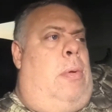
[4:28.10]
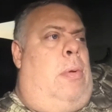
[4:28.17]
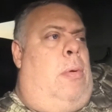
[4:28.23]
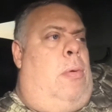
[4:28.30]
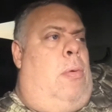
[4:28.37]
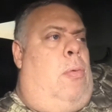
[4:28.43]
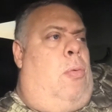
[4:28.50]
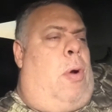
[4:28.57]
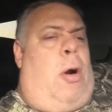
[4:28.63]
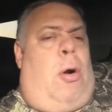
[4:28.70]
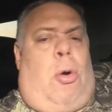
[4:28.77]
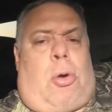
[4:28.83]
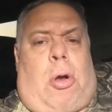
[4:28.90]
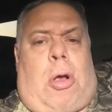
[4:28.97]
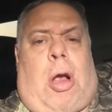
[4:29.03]
what our
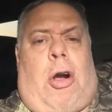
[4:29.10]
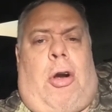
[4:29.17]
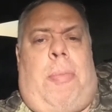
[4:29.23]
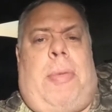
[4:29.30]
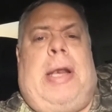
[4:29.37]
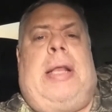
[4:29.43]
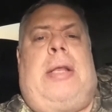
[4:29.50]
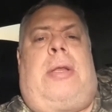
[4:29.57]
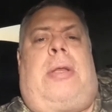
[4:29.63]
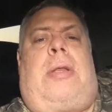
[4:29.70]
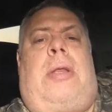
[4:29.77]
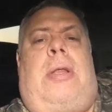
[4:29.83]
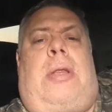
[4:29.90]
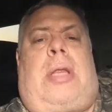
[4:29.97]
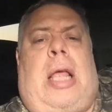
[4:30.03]
local government
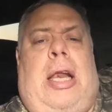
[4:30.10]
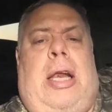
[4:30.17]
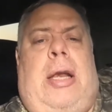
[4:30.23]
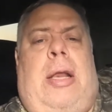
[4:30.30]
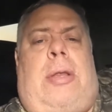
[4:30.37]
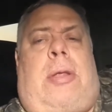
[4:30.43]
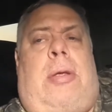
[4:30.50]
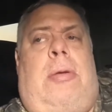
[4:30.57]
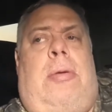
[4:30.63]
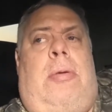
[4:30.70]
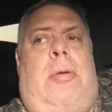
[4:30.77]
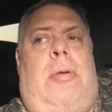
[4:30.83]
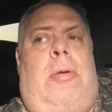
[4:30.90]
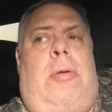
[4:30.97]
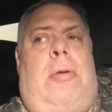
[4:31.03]
is telling us to,
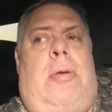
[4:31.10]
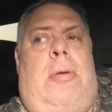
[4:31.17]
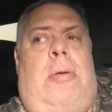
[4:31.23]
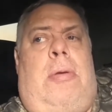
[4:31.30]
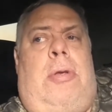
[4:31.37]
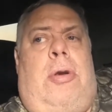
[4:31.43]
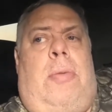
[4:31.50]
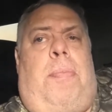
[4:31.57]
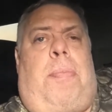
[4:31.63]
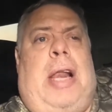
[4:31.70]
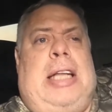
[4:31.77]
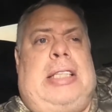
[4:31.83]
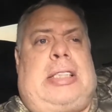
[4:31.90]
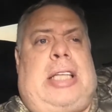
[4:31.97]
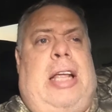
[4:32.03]

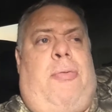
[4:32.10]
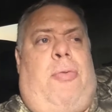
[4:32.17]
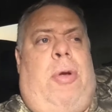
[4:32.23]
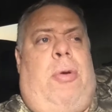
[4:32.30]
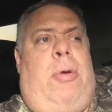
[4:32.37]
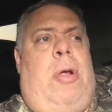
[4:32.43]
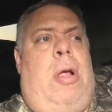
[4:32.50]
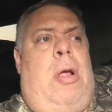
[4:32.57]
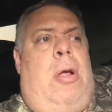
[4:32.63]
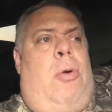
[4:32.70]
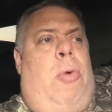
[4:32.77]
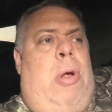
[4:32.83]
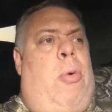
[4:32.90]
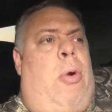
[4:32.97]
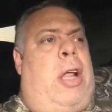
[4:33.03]
play it safe.
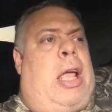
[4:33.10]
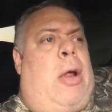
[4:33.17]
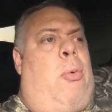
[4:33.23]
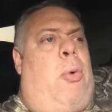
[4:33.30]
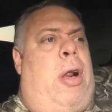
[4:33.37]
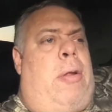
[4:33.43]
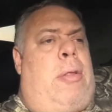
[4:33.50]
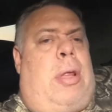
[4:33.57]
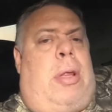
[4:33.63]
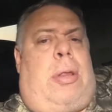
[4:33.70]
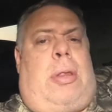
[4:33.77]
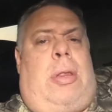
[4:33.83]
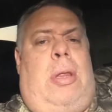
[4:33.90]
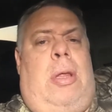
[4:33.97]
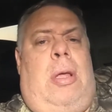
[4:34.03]
We want to get rid of
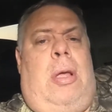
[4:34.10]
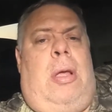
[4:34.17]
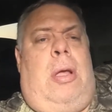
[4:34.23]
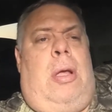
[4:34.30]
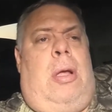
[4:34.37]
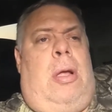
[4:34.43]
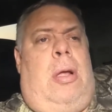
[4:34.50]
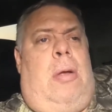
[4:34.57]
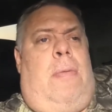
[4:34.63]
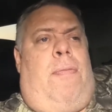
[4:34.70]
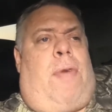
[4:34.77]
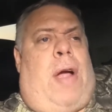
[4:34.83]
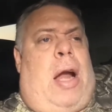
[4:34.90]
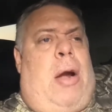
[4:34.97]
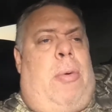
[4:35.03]
this
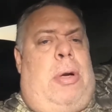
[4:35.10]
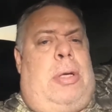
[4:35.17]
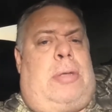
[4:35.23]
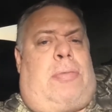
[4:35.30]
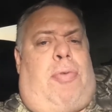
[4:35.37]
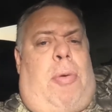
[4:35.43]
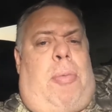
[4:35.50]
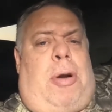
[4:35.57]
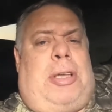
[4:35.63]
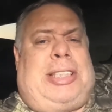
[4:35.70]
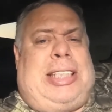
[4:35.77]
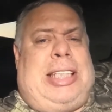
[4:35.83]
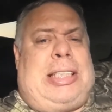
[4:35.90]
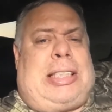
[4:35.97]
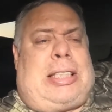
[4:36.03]
virus from our
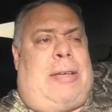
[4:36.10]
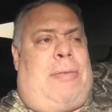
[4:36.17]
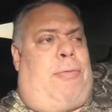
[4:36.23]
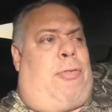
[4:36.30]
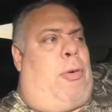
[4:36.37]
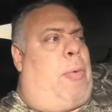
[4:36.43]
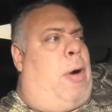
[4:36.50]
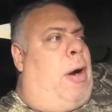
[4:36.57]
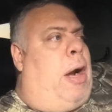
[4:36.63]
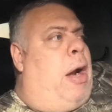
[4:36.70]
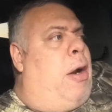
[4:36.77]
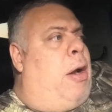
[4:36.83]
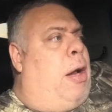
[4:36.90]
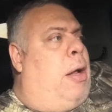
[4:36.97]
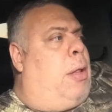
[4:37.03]
system, from our
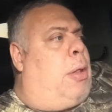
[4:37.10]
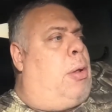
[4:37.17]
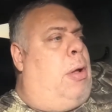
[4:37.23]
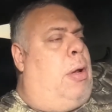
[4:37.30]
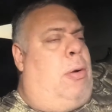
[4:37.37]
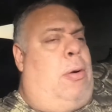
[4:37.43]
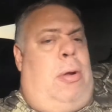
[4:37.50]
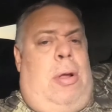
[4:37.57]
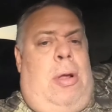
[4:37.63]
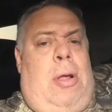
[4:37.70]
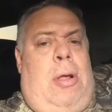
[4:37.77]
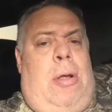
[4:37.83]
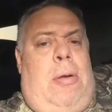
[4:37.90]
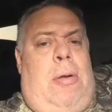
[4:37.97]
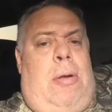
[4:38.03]
area, so that
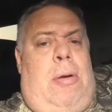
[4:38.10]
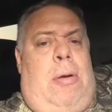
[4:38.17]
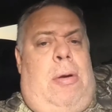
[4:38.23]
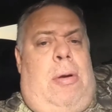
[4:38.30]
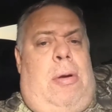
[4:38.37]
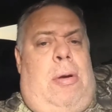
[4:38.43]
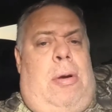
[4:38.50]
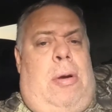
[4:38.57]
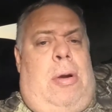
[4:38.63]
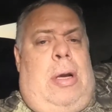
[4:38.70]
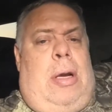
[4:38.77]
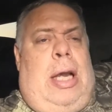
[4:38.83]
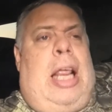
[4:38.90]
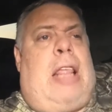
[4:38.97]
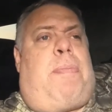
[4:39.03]

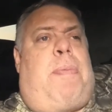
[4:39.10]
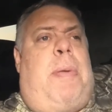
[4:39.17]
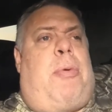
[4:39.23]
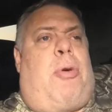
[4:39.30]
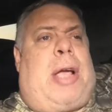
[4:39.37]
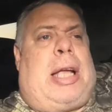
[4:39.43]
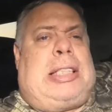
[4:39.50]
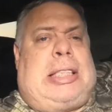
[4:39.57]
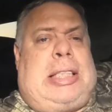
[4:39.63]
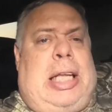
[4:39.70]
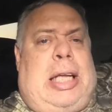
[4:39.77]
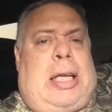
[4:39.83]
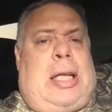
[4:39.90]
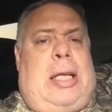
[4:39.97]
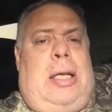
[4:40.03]
less people get
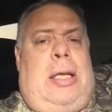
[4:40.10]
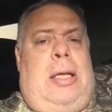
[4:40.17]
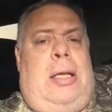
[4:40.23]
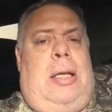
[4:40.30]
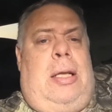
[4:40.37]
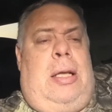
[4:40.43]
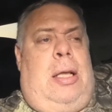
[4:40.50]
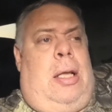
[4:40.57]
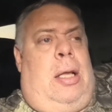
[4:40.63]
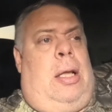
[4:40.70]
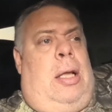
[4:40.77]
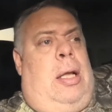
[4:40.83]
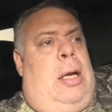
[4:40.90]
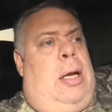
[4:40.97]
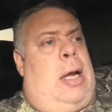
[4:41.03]
sick.
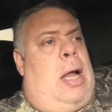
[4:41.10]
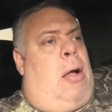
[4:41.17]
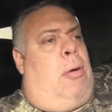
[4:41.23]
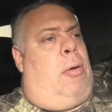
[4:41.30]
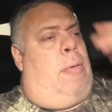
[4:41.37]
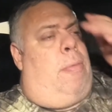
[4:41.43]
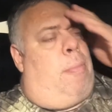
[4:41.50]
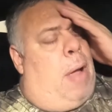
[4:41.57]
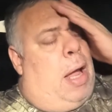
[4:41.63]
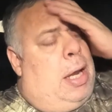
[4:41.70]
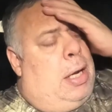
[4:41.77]
Now, mind